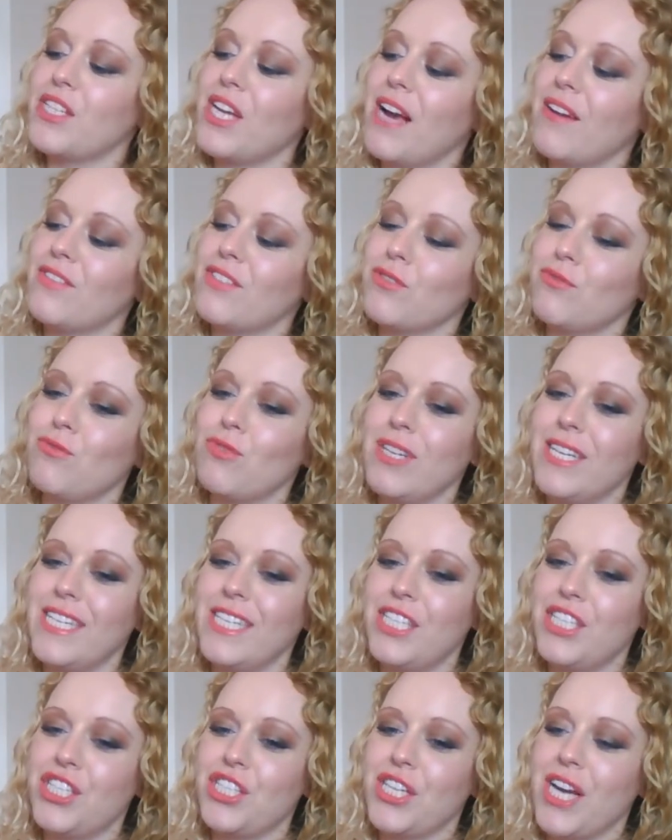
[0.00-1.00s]
you have to
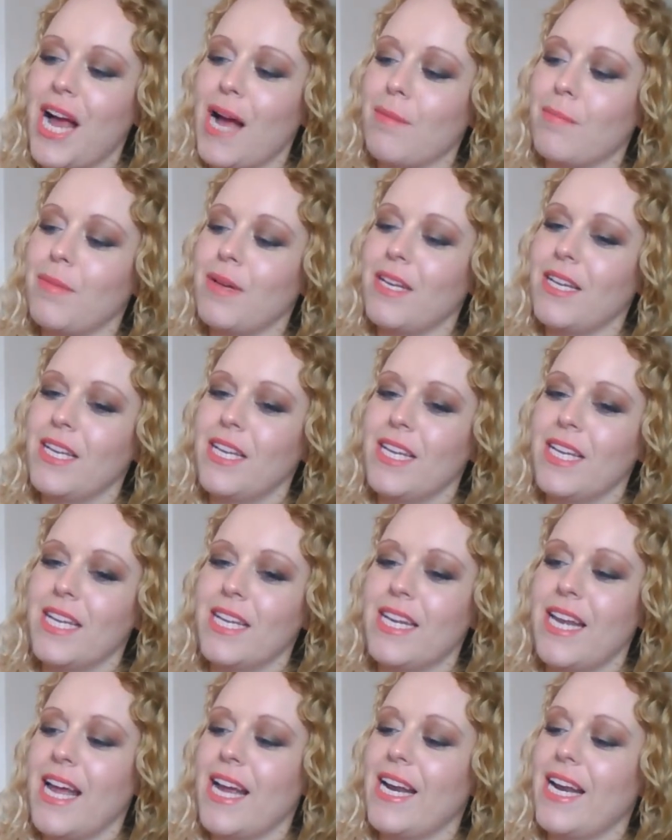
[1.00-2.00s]
really jam
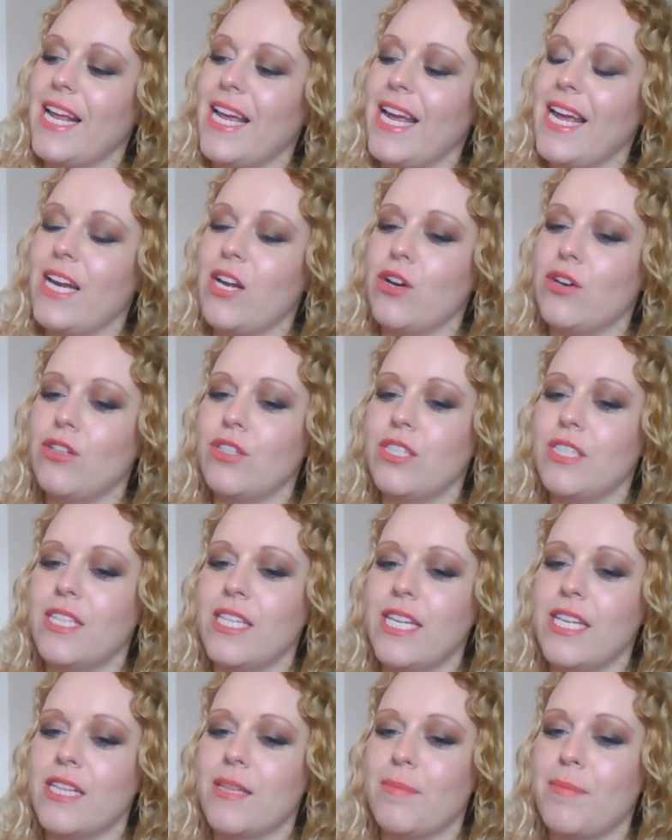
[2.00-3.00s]
your nail in
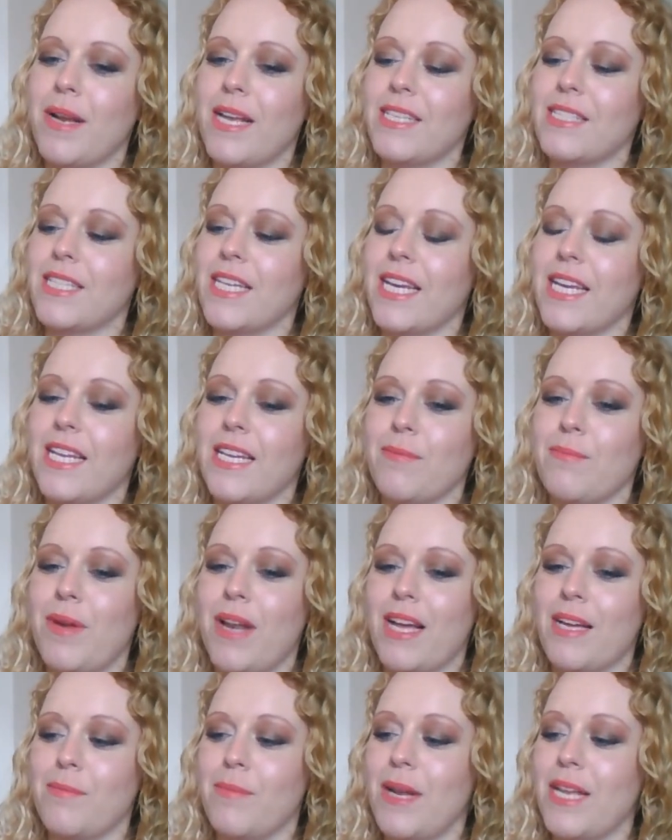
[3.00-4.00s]
underneath a
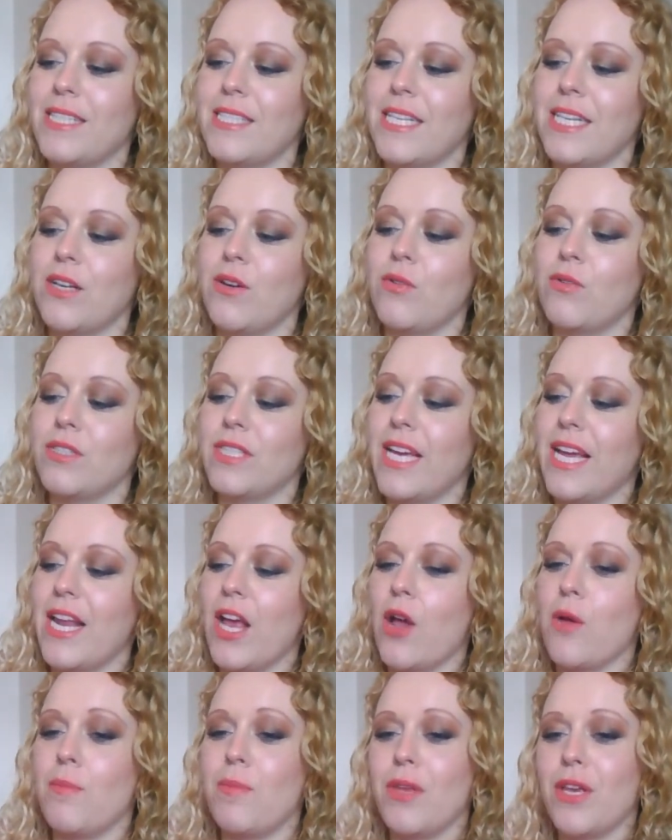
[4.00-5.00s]
plastic in order to get it
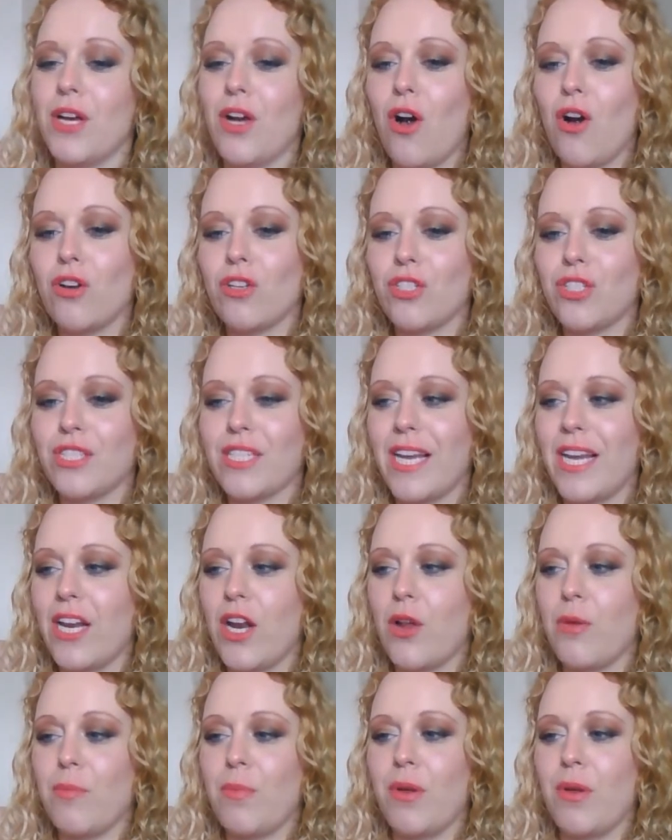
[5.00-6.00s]
open. You can't just get it
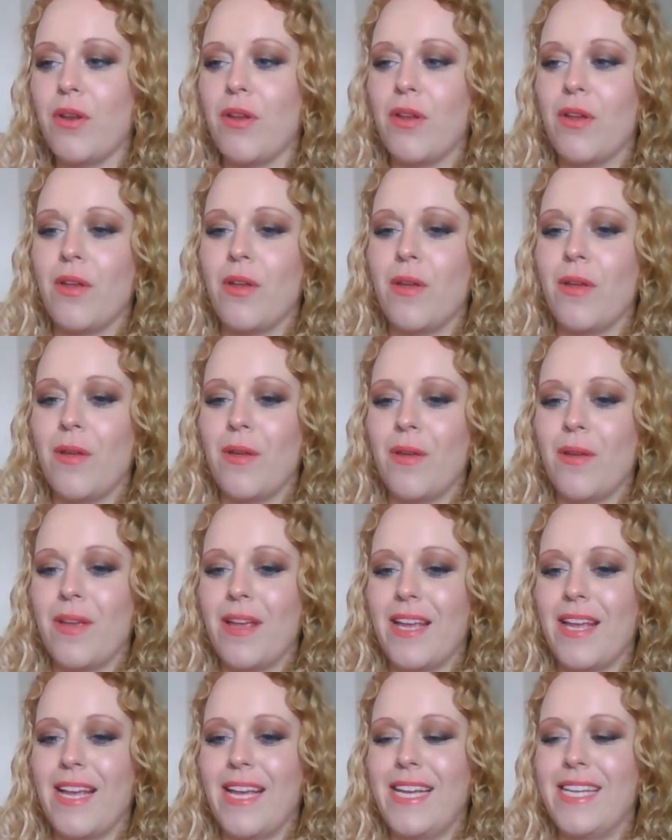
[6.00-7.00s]
open
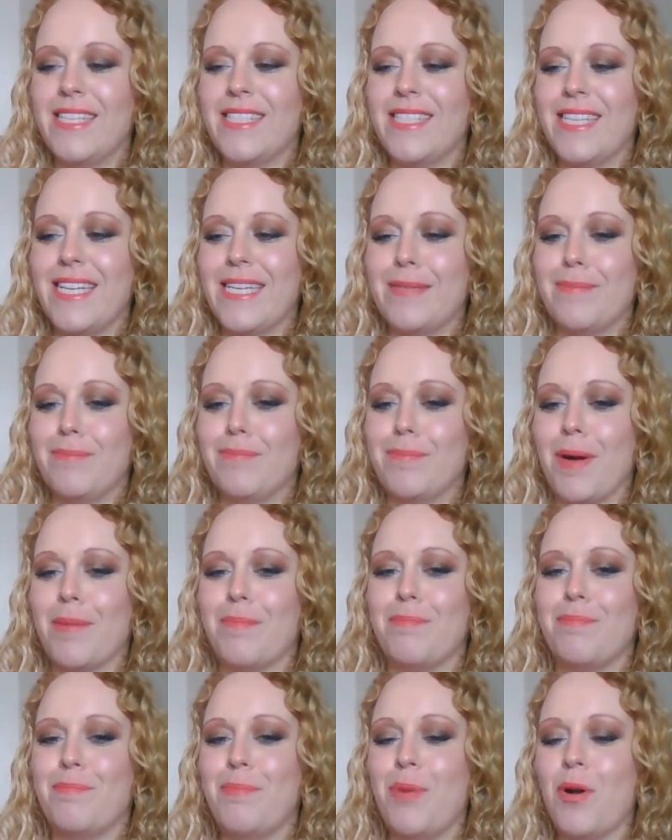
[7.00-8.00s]
easily
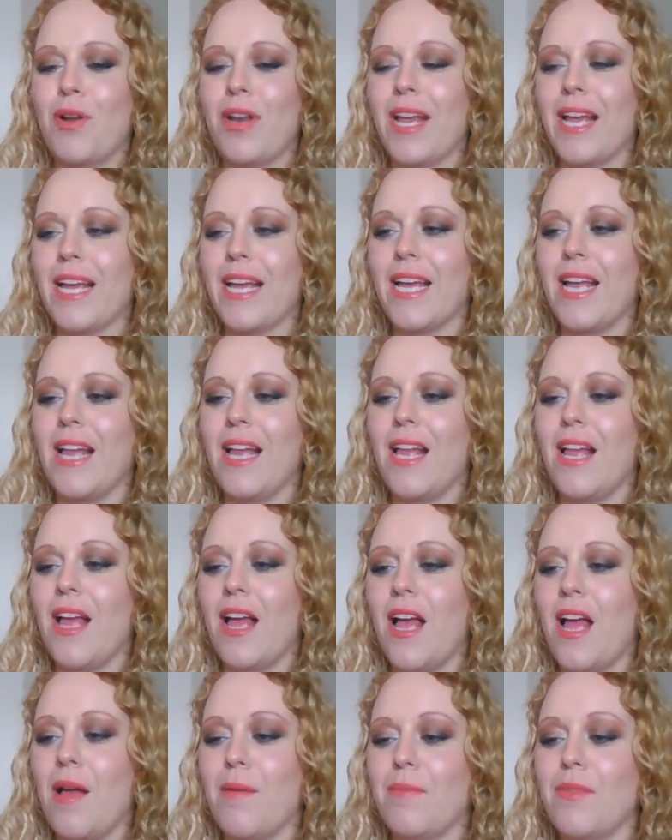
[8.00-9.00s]
by pulling.
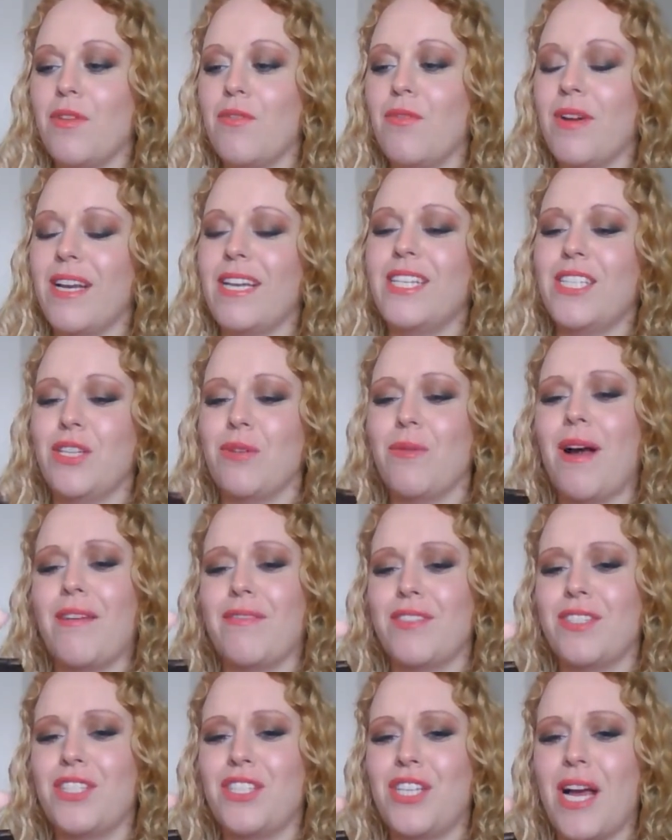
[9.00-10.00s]
You really do
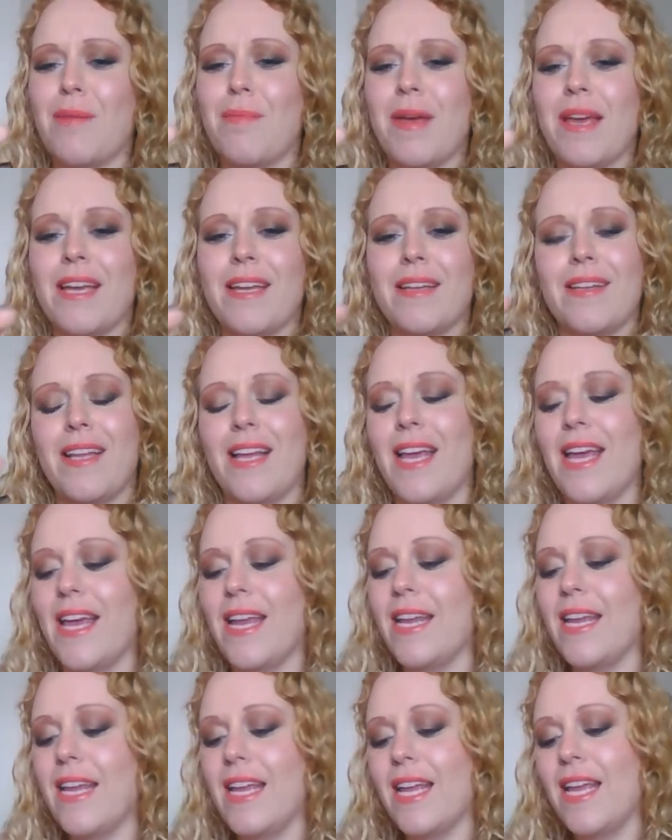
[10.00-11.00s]
have to jam it
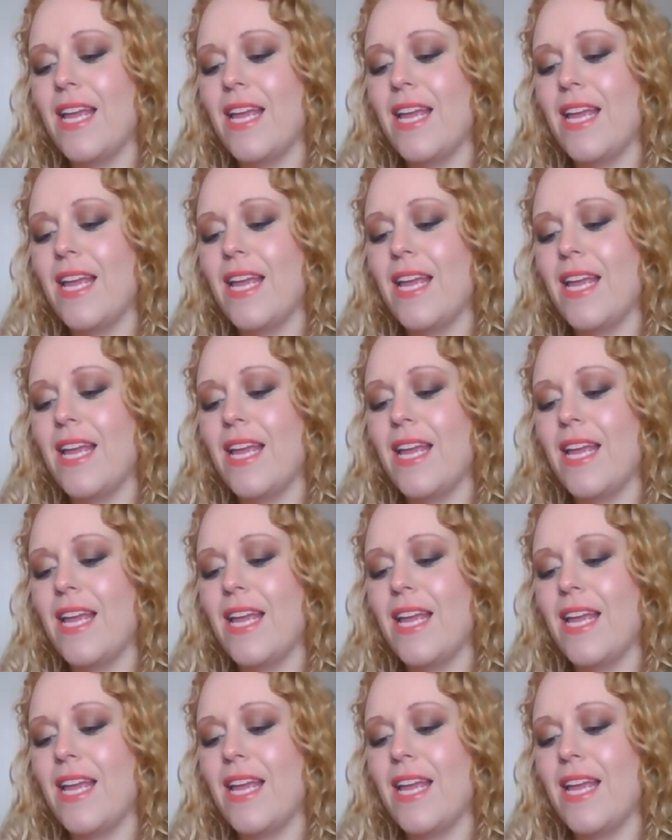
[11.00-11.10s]
in.